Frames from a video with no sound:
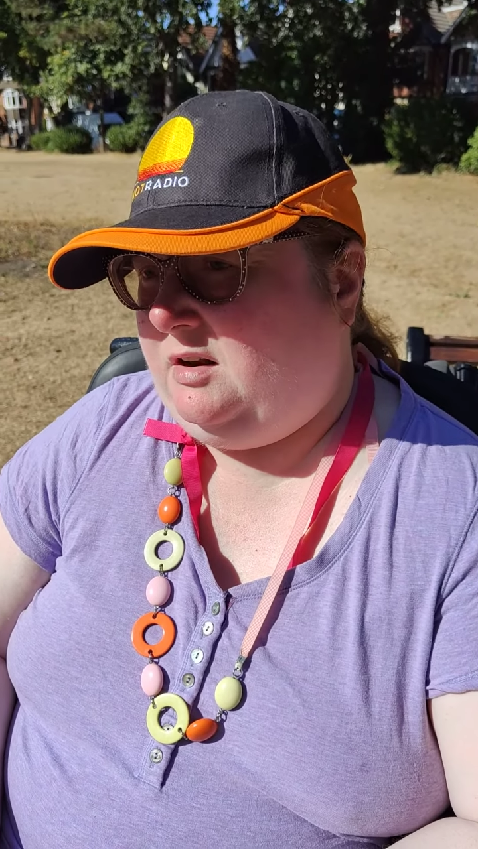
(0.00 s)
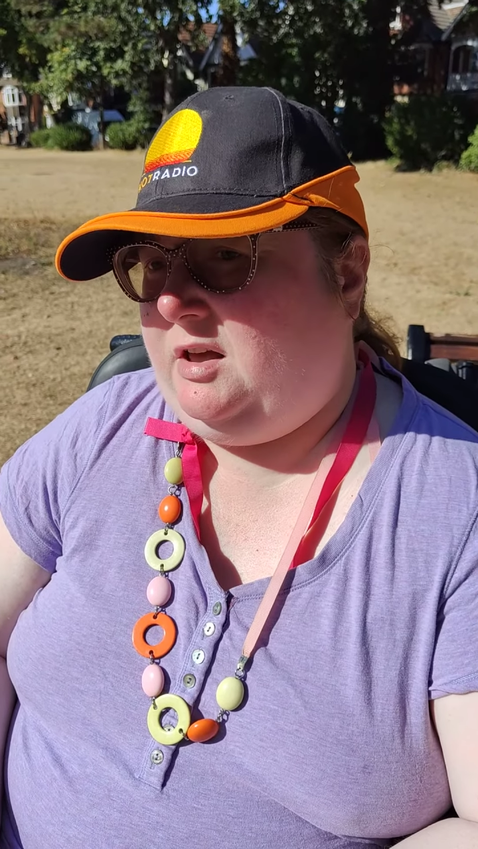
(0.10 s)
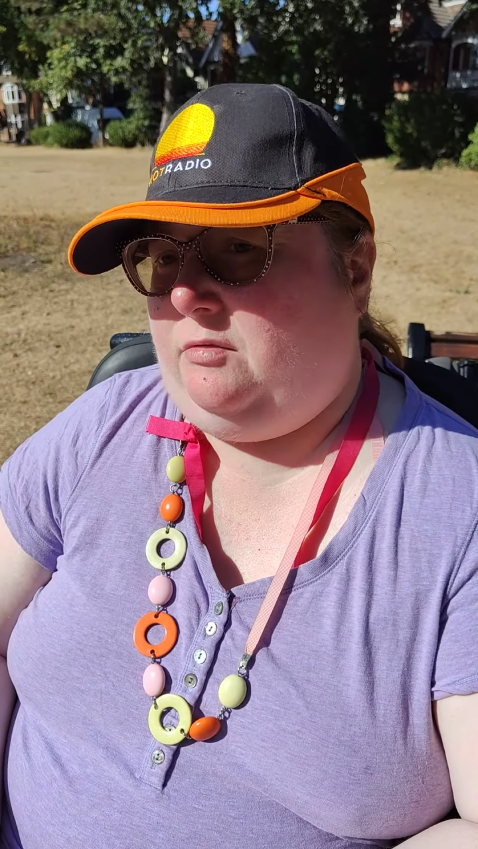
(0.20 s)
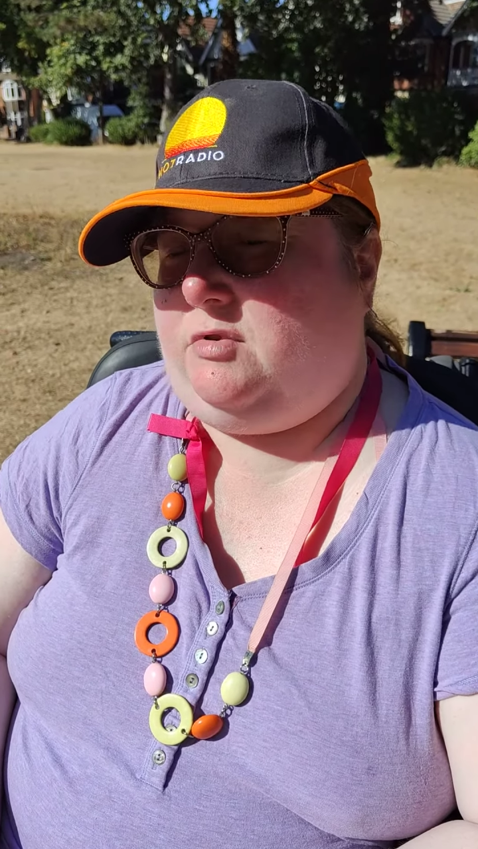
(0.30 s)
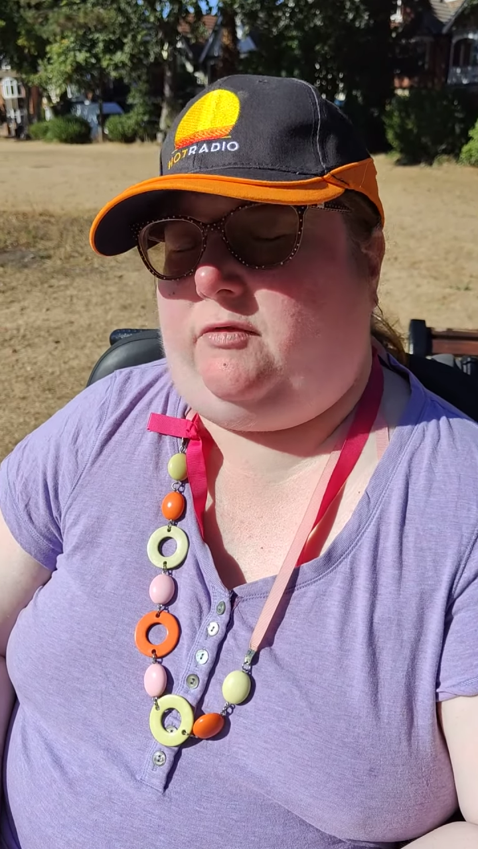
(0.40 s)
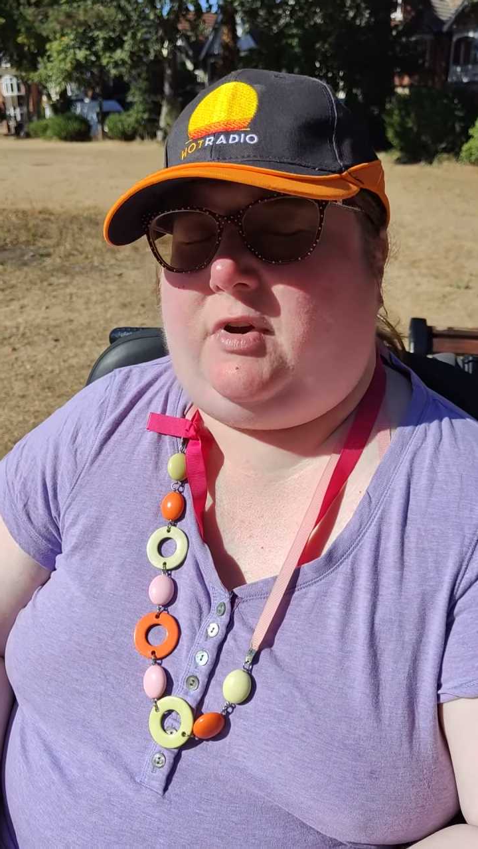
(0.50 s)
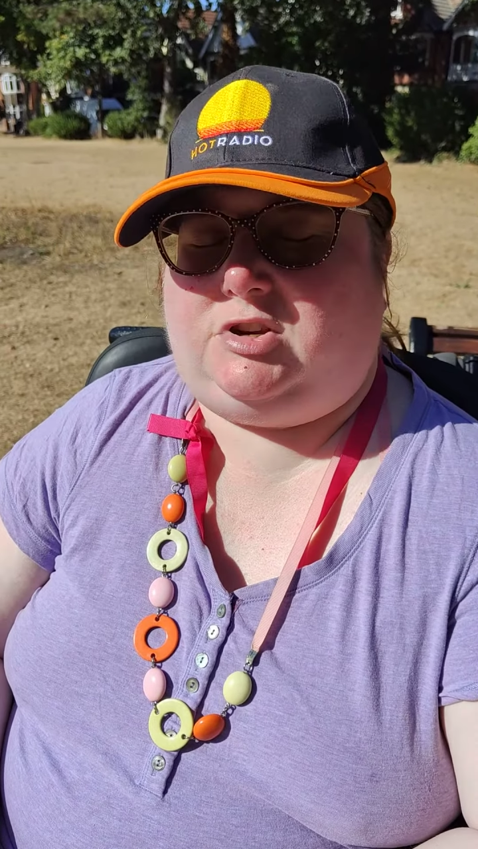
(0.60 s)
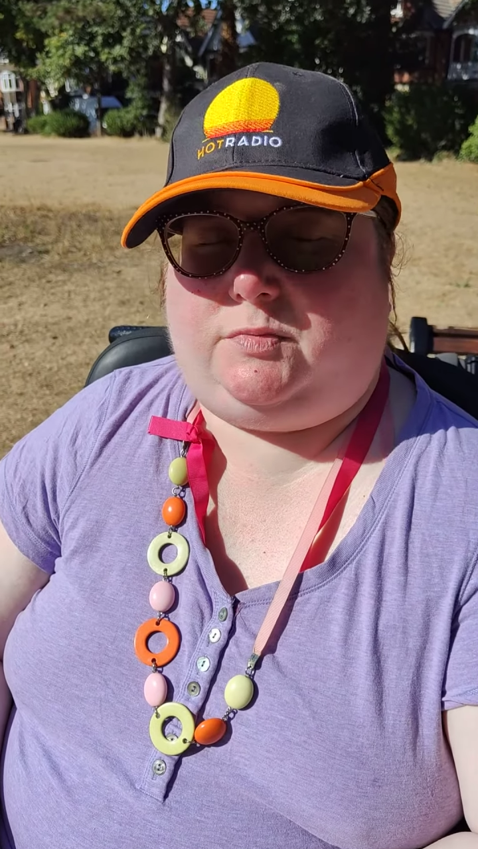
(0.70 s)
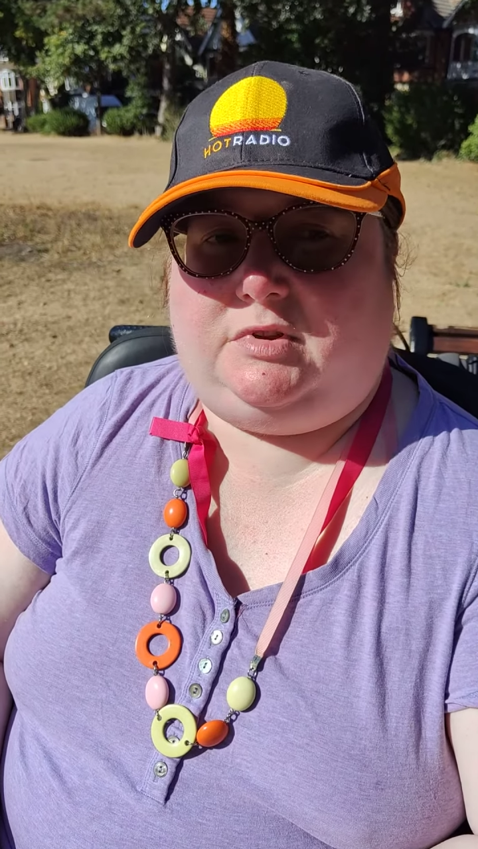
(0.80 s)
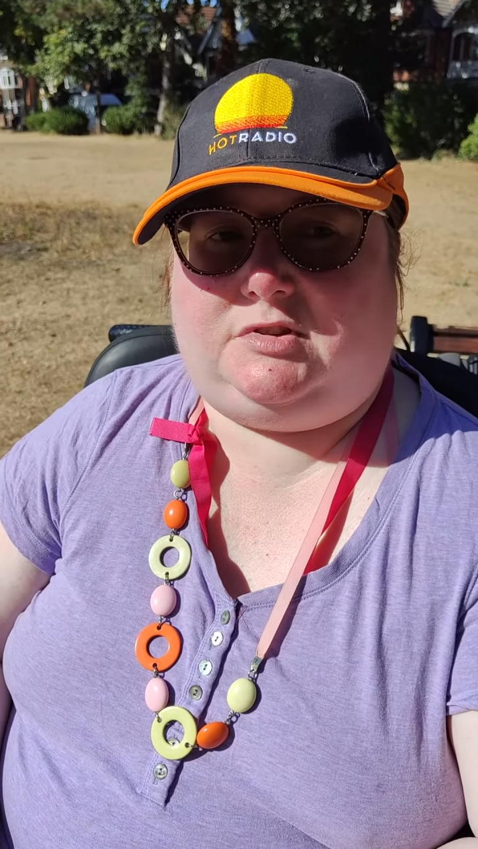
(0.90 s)
little
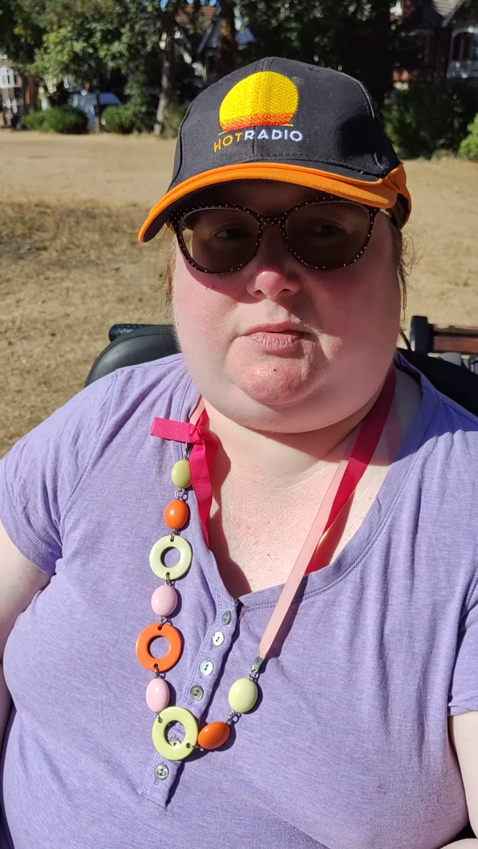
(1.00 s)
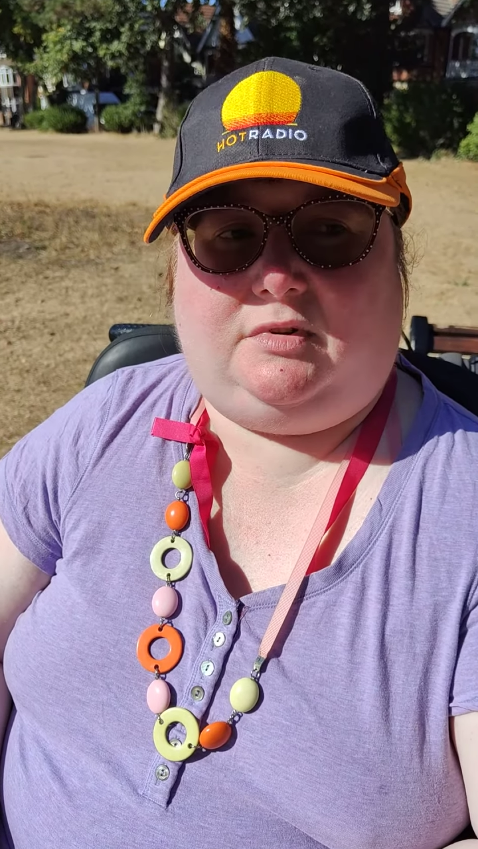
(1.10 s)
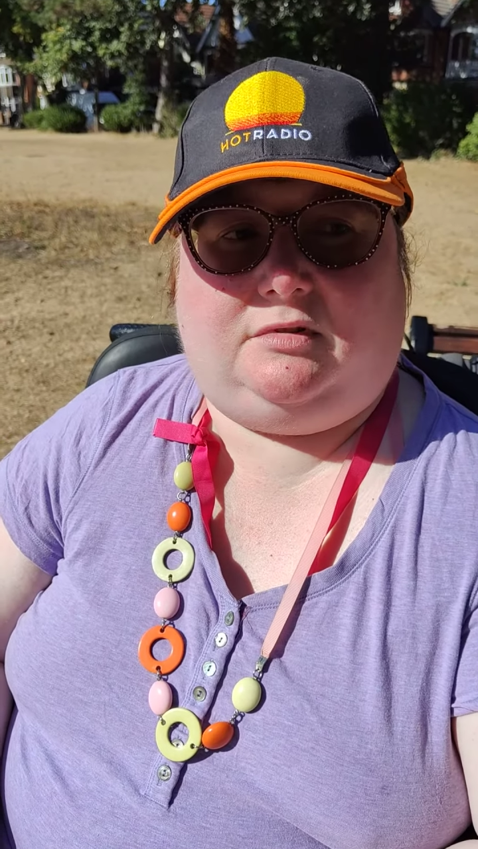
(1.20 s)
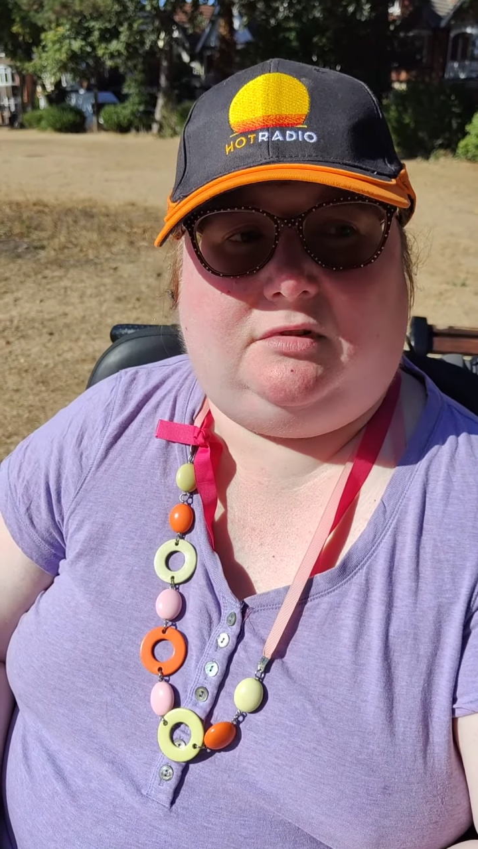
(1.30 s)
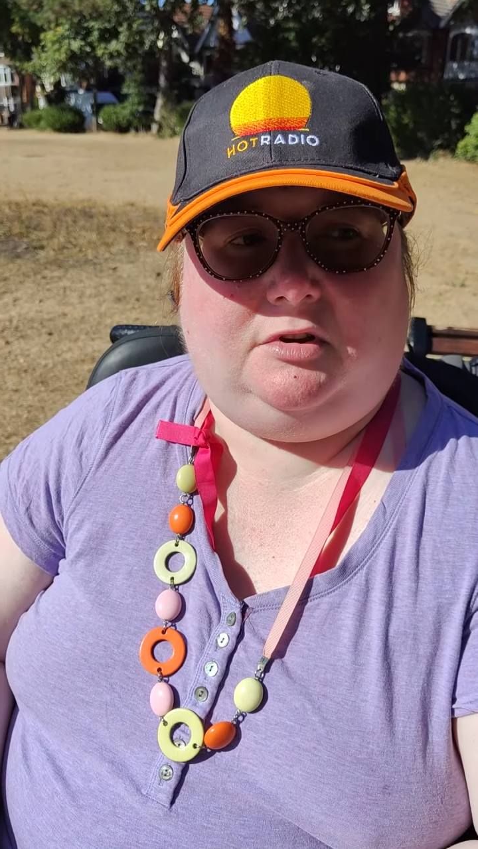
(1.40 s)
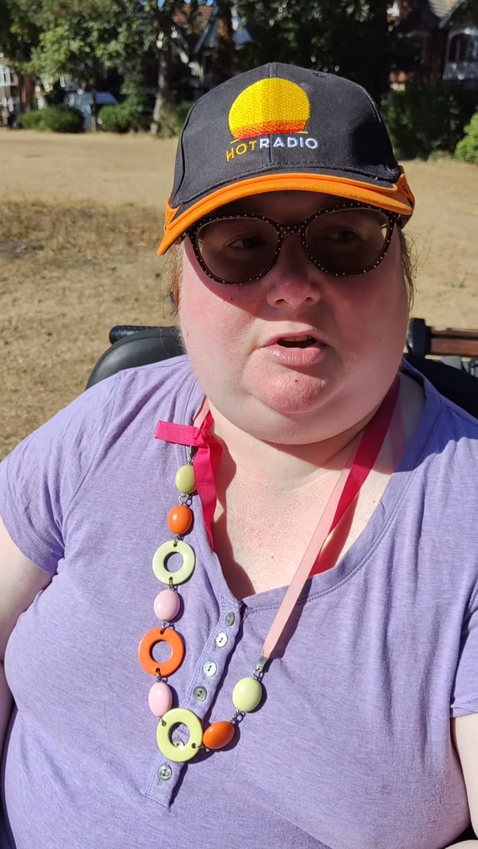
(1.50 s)
refreshments will